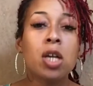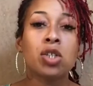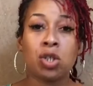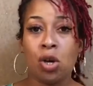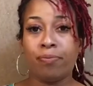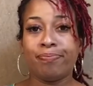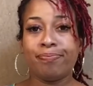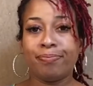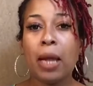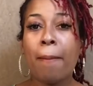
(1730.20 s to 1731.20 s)
So,
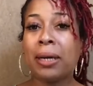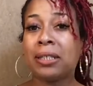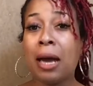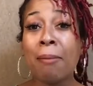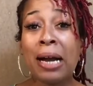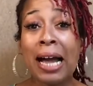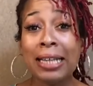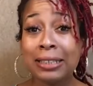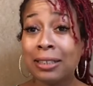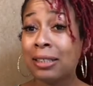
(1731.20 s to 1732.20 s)
by the time I
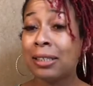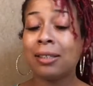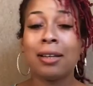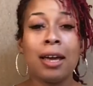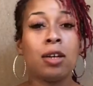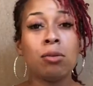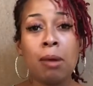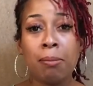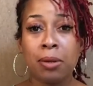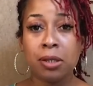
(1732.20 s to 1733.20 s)
got done, handle
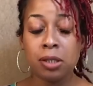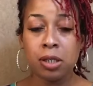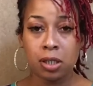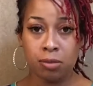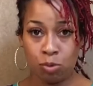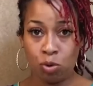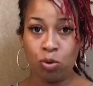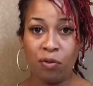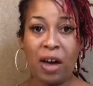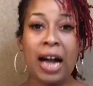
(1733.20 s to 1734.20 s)
my business
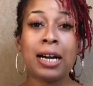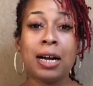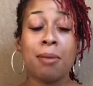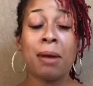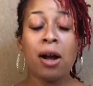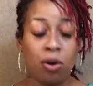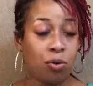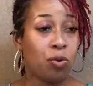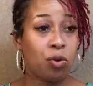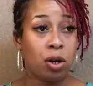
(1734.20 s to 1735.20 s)
smooth, I come out.
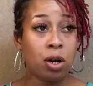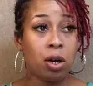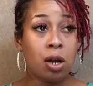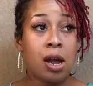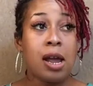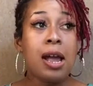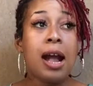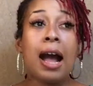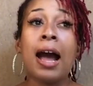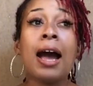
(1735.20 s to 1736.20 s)

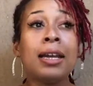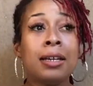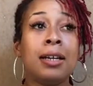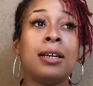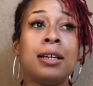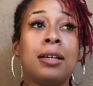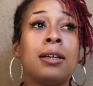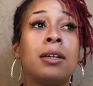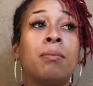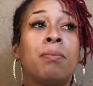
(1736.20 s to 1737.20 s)
I
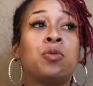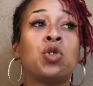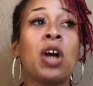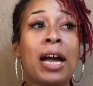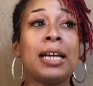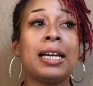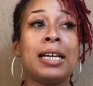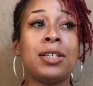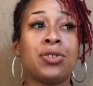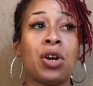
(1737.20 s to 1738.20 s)
didn't trying to
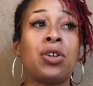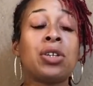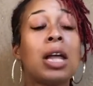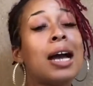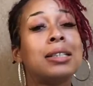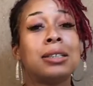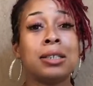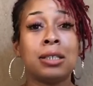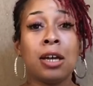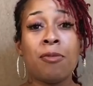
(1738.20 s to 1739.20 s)
internalize
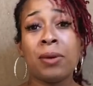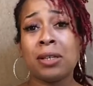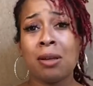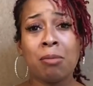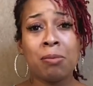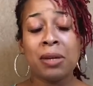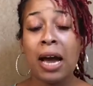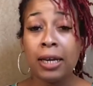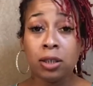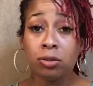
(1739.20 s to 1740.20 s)
this stuff because I'm gonna be
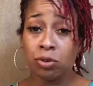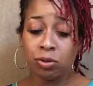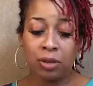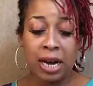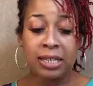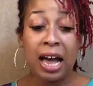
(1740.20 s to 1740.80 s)
honest with you guys.